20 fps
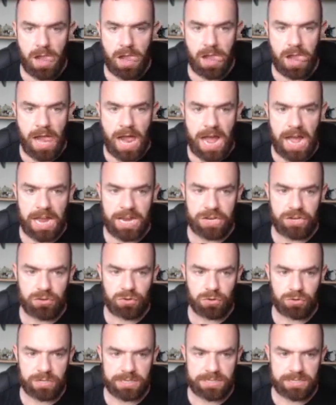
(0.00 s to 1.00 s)
I
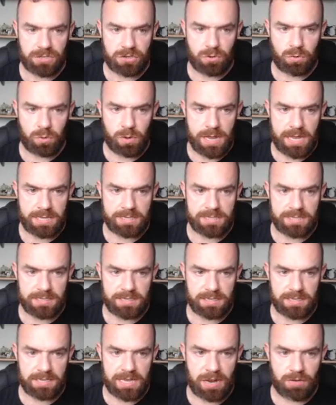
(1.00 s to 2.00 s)
know there's a
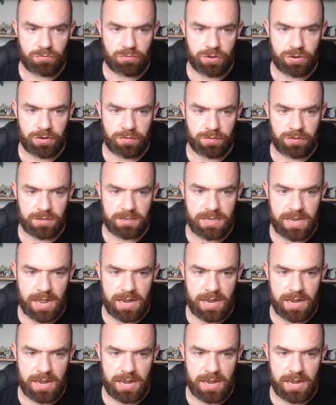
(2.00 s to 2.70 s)
quest that